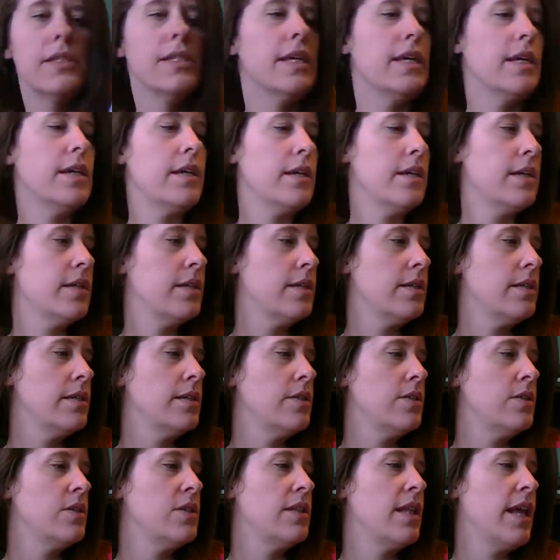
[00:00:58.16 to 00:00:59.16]

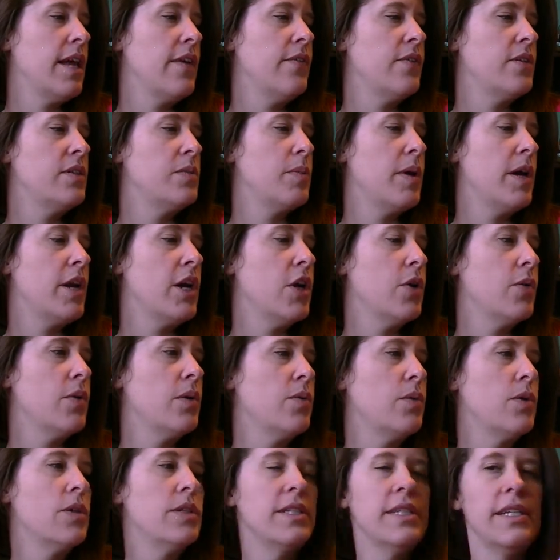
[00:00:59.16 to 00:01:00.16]
says, life is better when we're